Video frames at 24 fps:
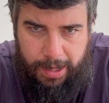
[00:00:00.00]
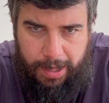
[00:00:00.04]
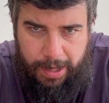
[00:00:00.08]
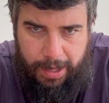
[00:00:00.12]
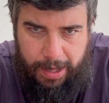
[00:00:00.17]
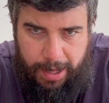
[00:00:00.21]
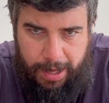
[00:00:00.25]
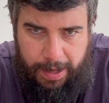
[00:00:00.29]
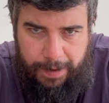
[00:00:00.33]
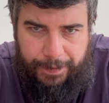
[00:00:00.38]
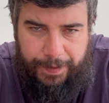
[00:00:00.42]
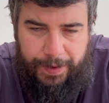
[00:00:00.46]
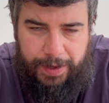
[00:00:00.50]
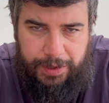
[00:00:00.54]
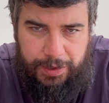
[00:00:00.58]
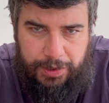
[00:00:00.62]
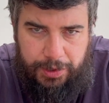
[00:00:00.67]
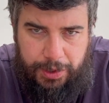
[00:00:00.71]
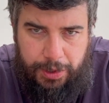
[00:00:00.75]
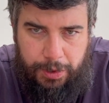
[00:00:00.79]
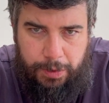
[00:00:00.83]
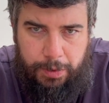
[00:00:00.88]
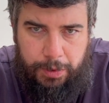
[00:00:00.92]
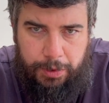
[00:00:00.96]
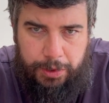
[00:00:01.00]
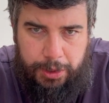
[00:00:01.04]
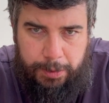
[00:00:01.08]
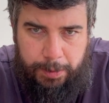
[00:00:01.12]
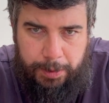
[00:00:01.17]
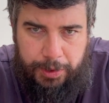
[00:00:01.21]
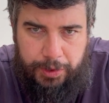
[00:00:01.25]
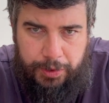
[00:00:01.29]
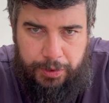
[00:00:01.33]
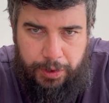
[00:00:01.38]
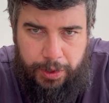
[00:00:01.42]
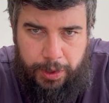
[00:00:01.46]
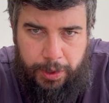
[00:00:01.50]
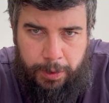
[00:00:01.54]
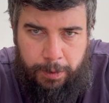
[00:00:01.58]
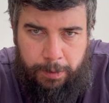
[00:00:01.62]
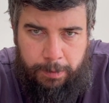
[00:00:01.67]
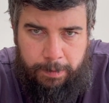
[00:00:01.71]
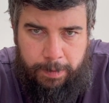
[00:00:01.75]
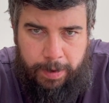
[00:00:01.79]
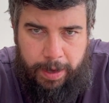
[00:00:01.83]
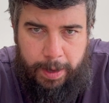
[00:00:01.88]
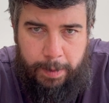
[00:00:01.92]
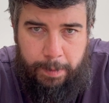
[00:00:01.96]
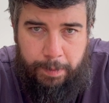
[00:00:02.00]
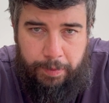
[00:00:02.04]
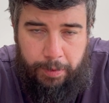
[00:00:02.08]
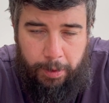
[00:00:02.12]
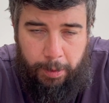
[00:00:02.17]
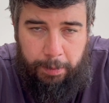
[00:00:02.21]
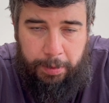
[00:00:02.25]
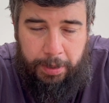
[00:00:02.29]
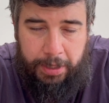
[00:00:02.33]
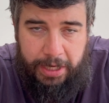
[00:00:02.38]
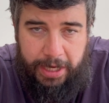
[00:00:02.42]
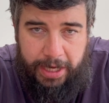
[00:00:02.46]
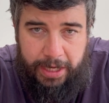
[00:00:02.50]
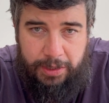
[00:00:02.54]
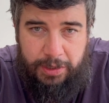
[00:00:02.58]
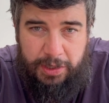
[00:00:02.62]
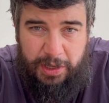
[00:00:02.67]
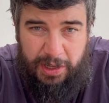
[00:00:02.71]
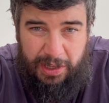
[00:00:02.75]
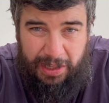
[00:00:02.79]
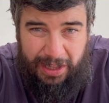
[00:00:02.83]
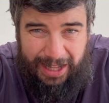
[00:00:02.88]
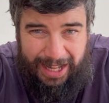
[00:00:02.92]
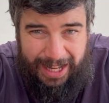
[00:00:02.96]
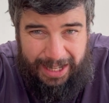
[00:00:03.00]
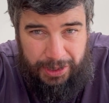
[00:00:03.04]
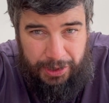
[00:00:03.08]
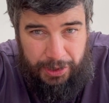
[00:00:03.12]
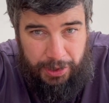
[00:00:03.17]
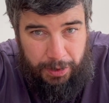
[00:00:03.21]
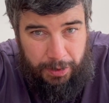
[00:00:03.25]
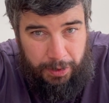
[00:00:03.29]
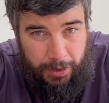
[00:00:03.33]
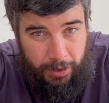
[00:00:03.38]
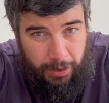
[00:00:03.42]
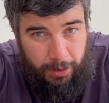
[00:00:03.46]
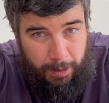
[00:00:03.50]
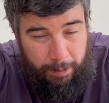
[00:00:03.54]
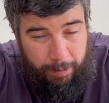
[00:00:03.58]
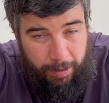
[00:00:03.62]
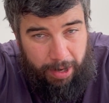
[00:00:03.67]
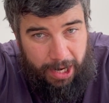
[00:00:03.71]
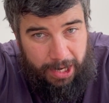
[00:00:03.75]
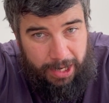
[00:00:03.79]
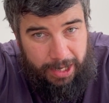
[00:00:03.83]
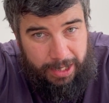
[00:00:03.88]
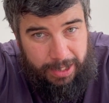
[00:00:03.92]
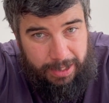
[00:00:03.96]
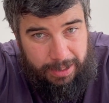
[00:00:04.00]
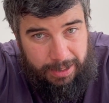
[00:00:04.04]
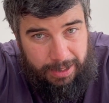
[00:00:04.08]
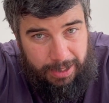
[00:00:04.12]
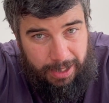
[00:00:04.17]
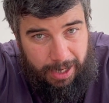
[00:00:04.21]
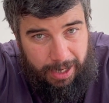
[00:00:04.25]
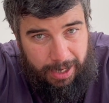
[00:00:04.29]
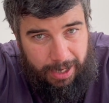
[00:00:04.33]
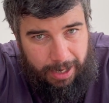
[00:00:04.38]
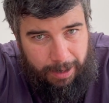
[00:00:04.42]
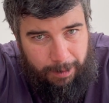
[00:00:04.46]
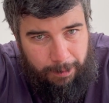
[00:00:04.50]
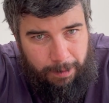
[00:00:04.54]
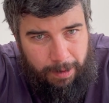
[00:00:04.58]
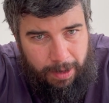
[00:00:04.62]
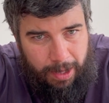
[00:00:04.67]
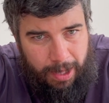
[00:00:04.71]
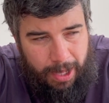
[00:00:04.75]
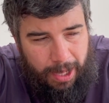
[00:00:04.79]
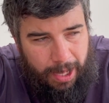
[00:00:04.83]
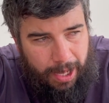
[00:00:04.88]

If it's too good to be true, it probably is, unless you know the brand inside out.